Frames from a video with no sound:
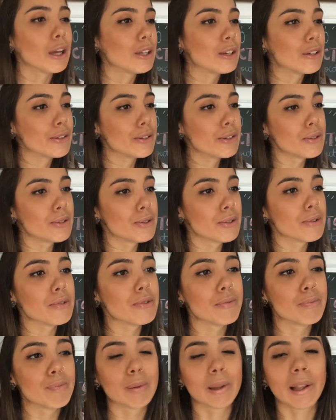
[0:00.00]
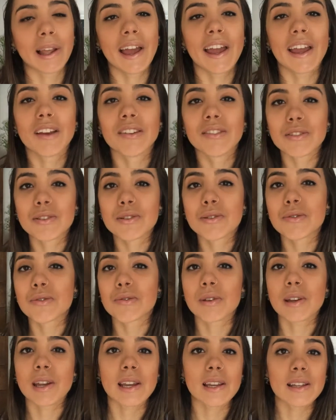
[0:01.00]
I used to play in the
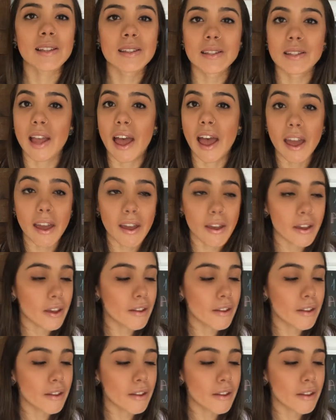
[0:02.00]
streets